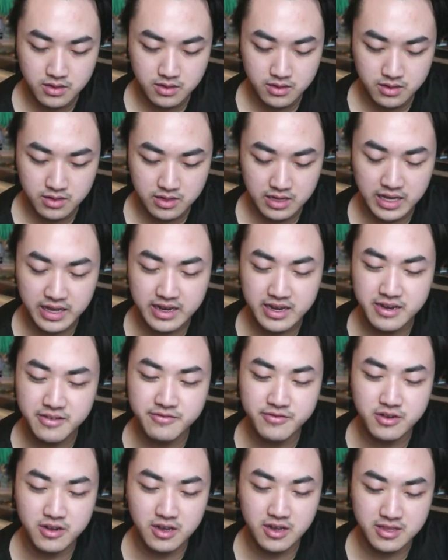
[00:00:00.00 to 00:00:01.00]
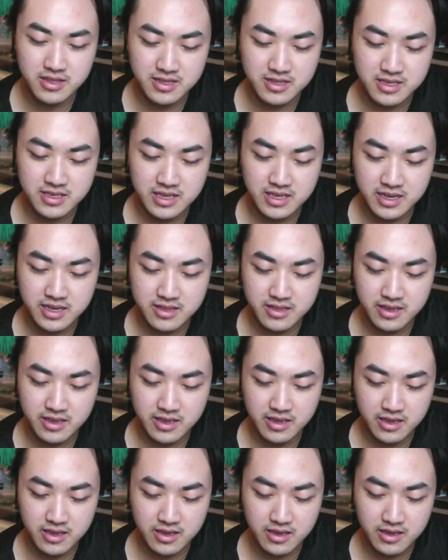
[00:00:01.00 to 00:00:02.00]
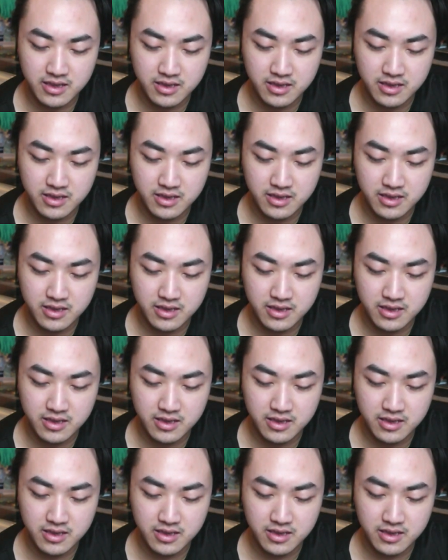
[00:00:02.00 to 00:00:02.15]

I kind of forgot that he had a